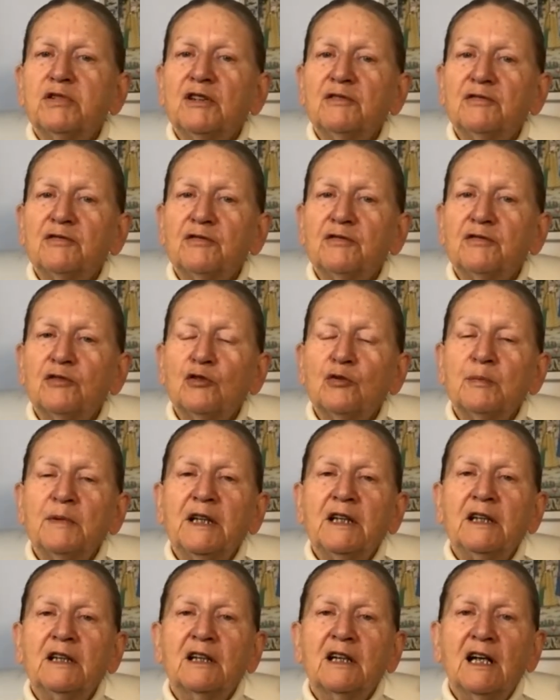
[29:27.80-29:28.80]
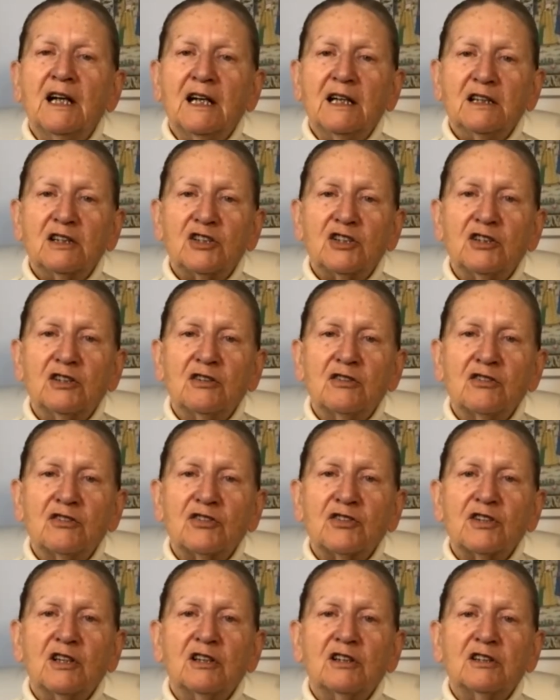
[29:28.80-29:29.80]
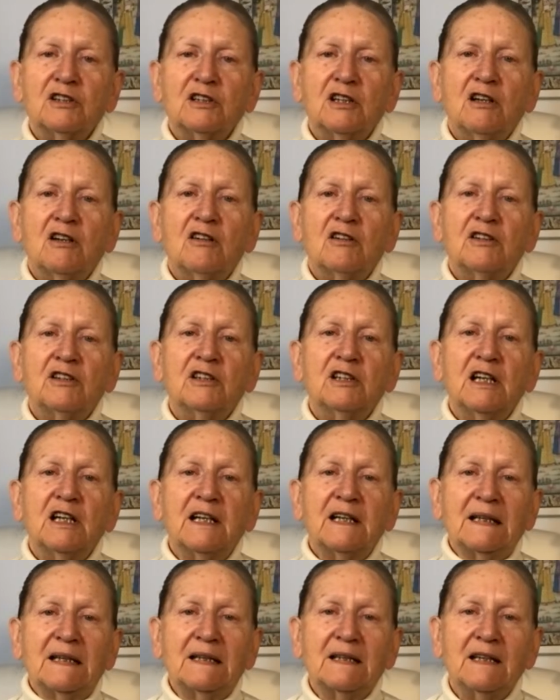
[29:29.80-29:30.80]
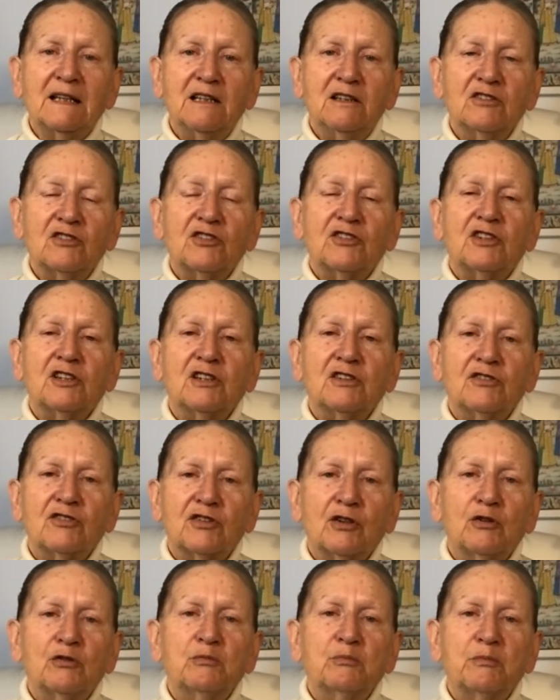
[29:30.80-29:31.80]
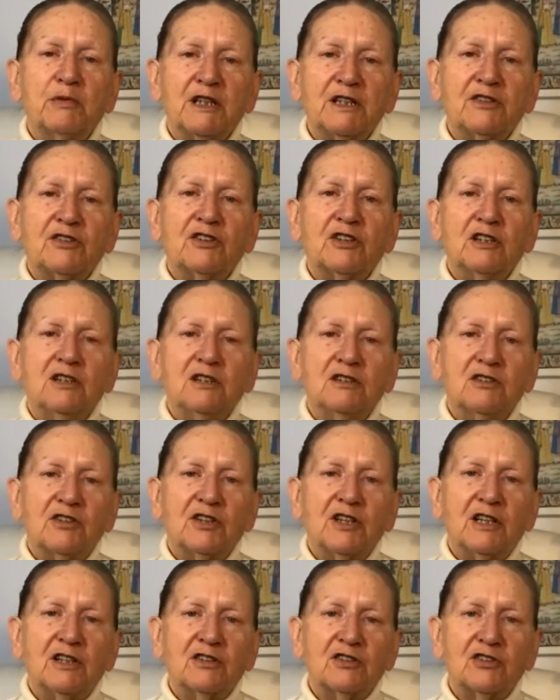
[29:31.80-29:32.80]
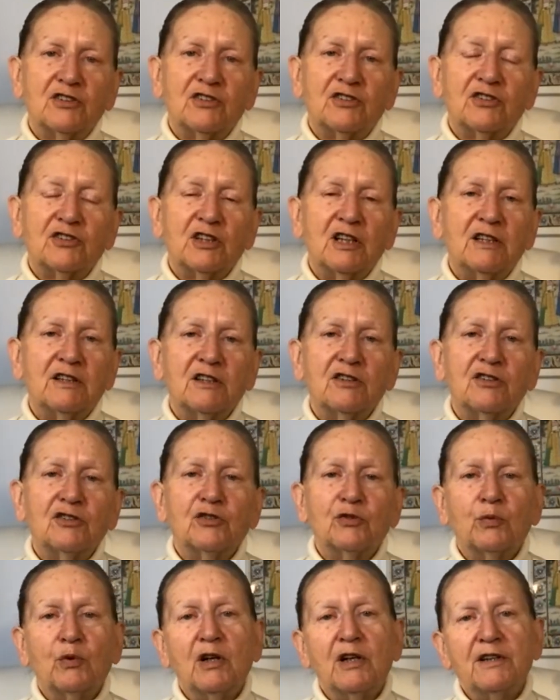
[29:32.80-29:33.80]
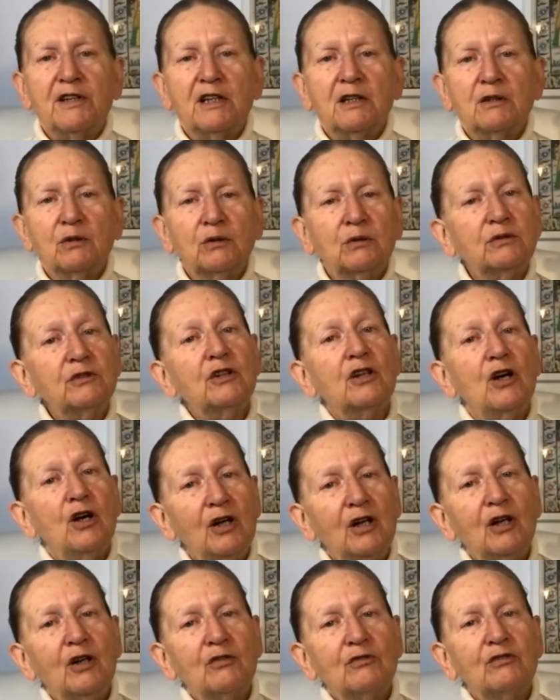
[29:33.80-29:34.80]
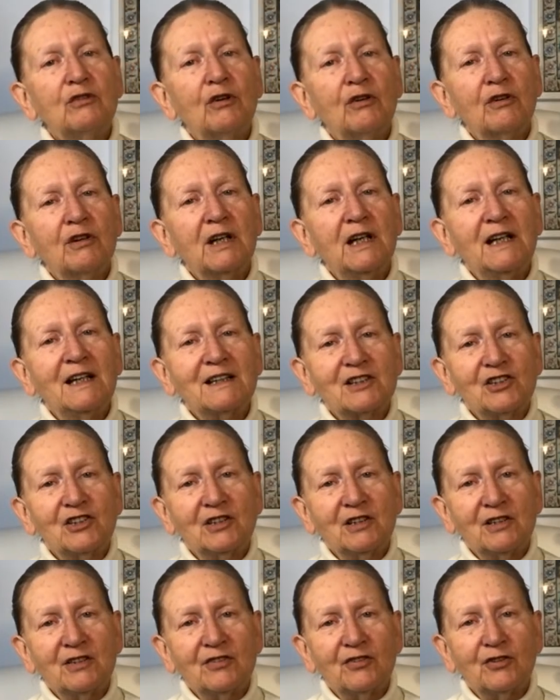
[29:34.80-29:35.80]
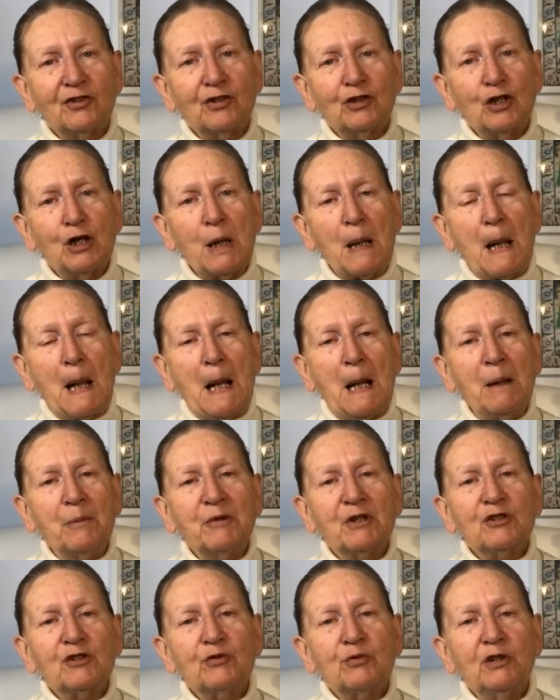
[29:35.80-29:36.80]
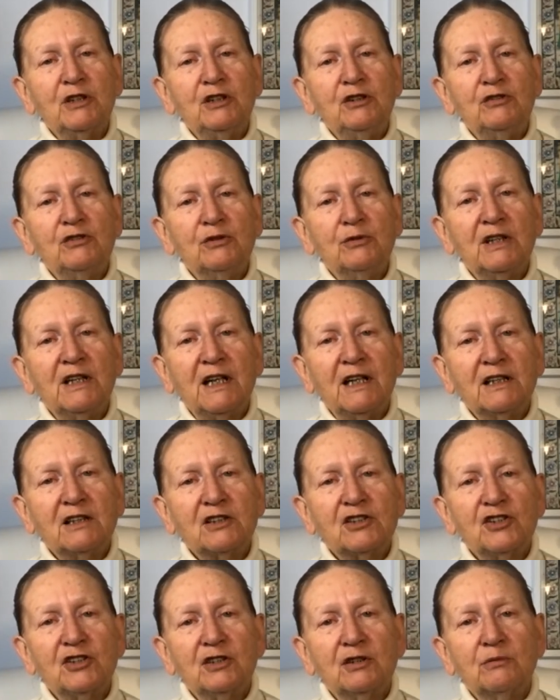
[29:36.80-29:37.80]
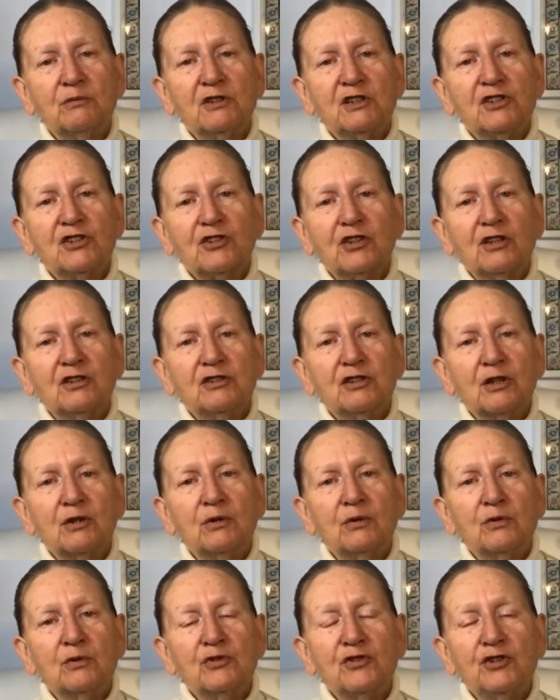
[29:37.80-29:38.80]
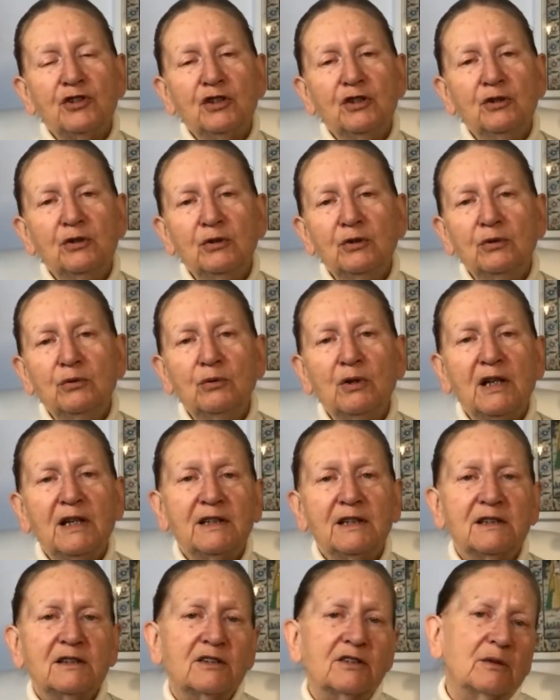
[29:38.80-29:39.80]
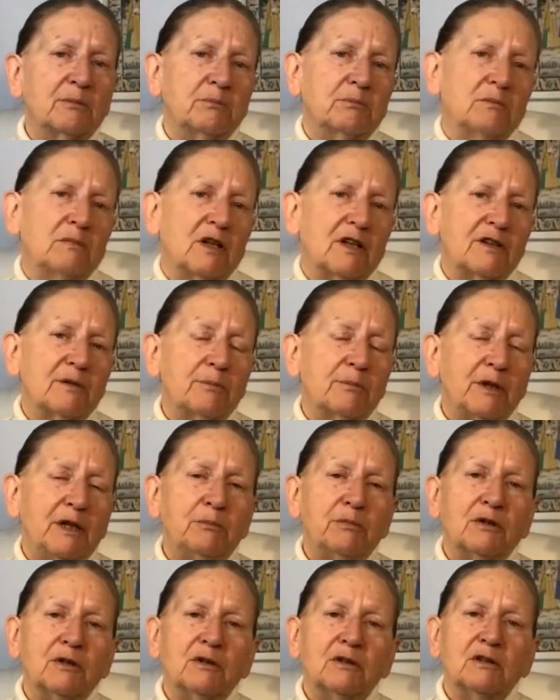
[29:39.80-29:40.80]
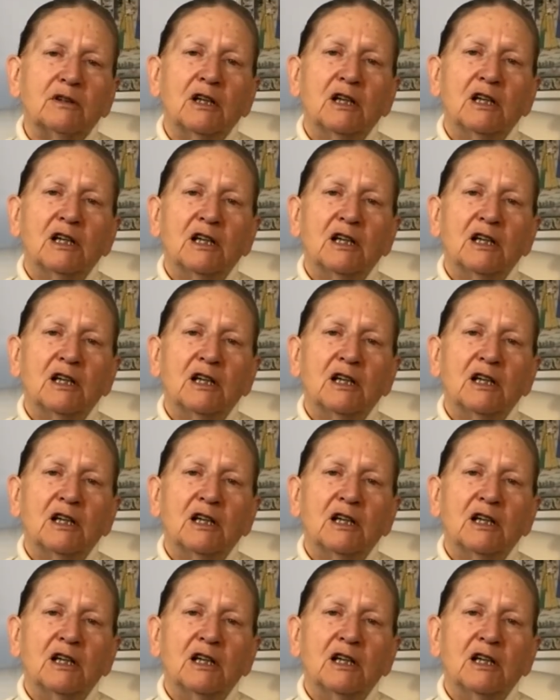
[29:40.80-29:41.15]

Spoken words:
performing actions that are against its own best interests. And this is why they're called wrong actions. Because when you do an action which is going to cause you and some other people